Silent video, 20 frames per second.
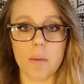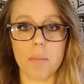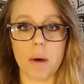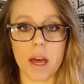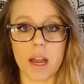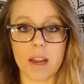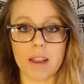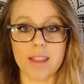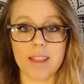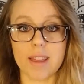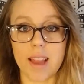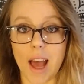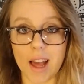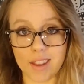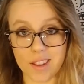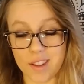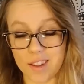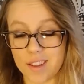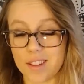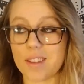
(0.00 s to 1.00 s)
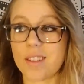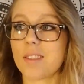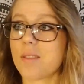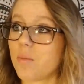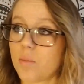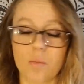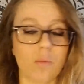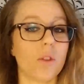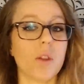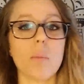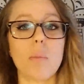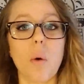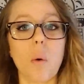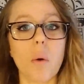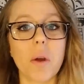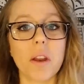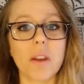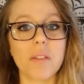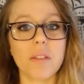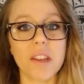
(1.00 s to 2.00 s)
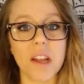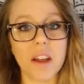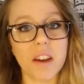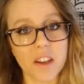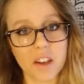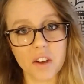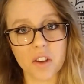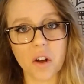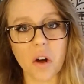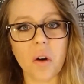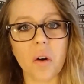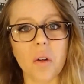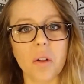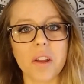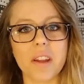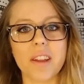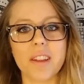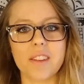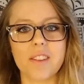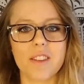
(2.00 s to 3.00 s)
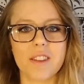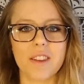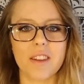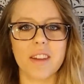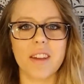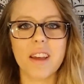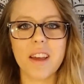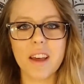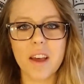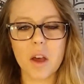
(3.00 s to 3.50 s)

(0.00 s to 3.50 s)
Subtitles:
but that's the point of setting a goal, is to